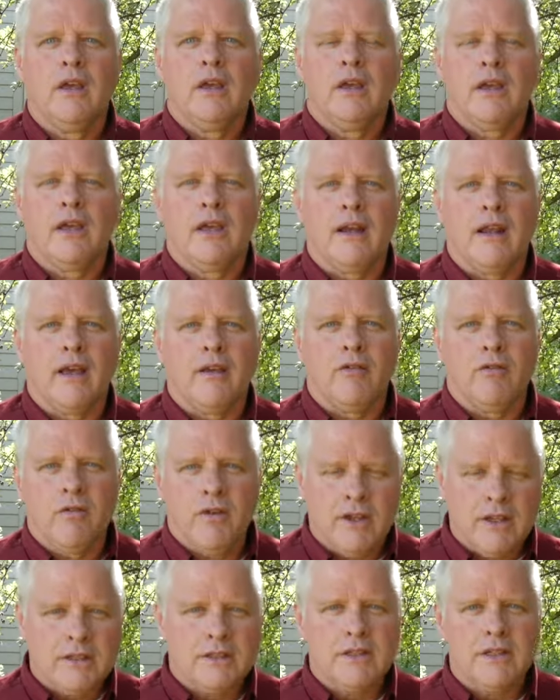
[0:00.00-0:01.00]
can I
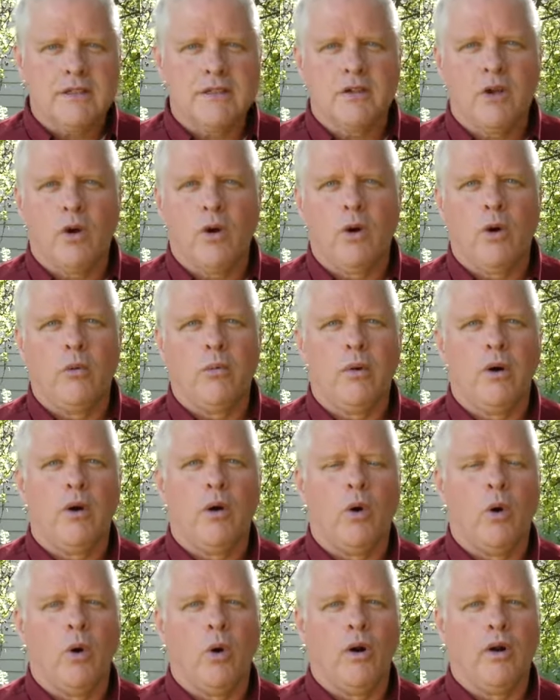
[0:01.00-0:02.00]
fix this home
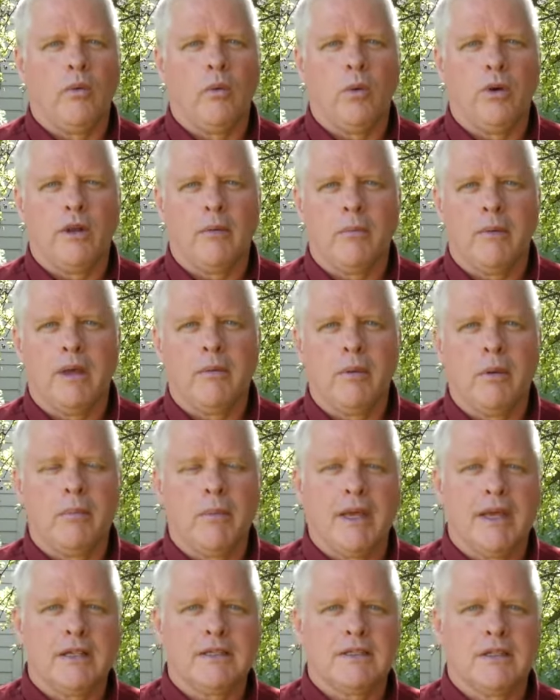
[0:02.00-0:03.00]
or would it maybe
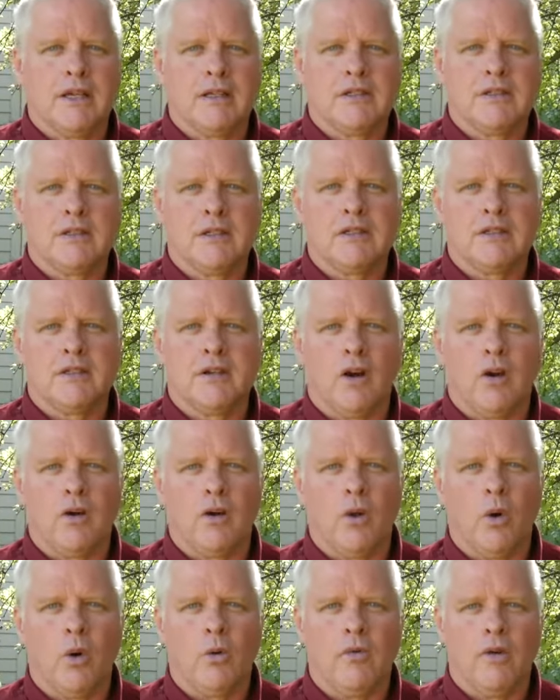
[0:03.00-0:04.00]
make sense to start
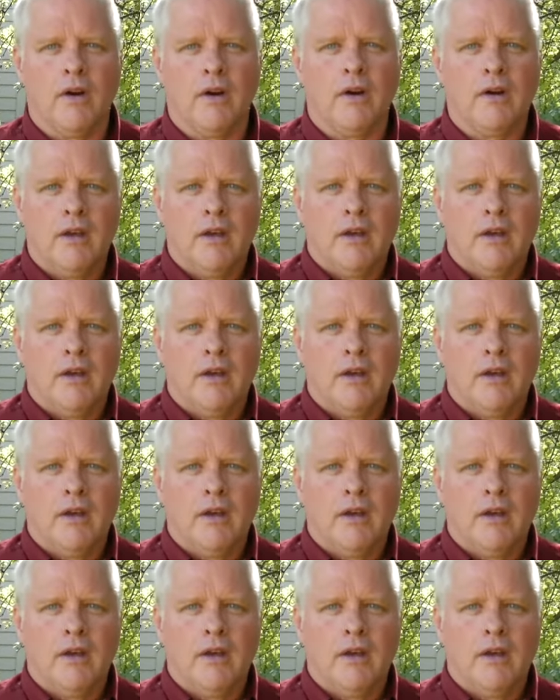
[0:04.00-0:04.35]
over?